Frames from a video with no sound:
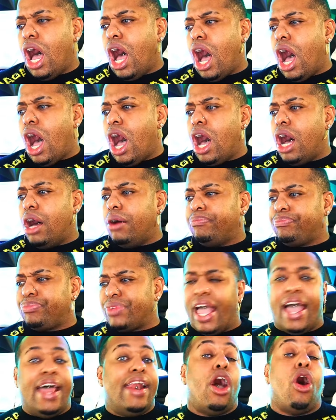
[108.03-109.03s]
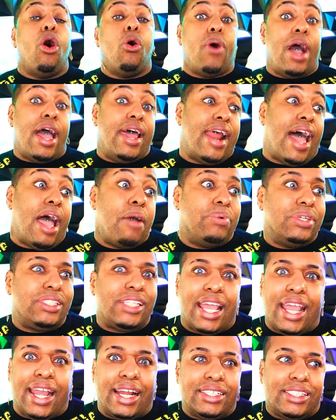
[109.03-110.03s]
And I
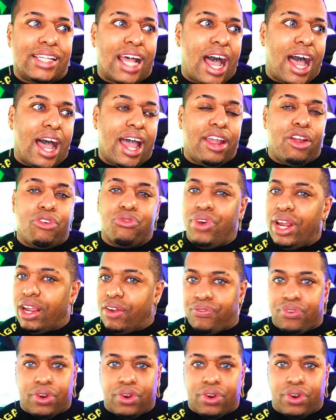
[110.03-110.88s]
was anti-Rick